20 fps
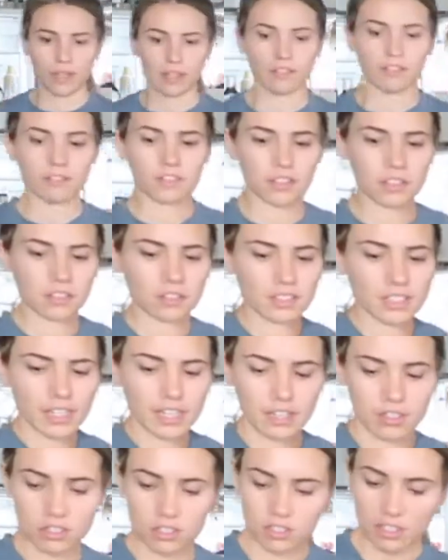away first,
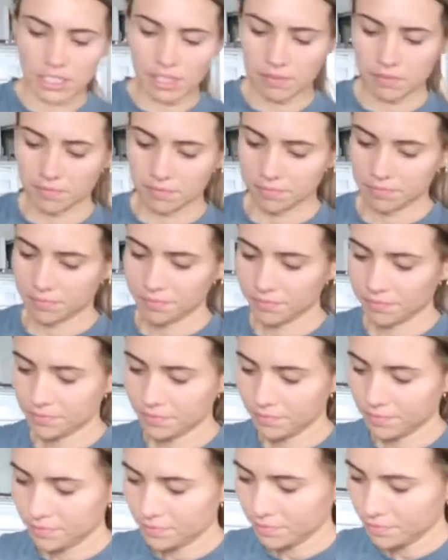actually. I
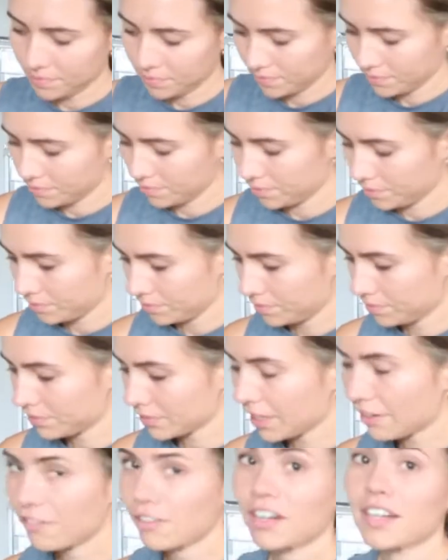
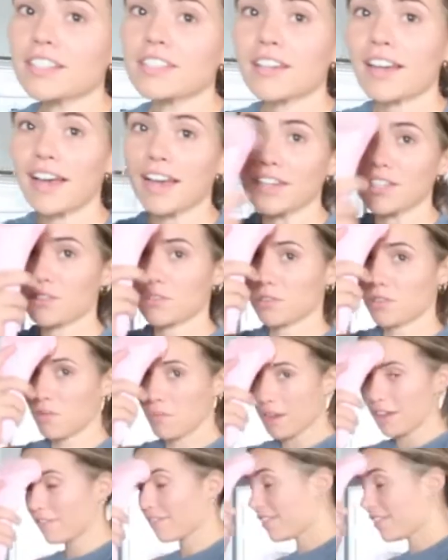forgot to ice roll my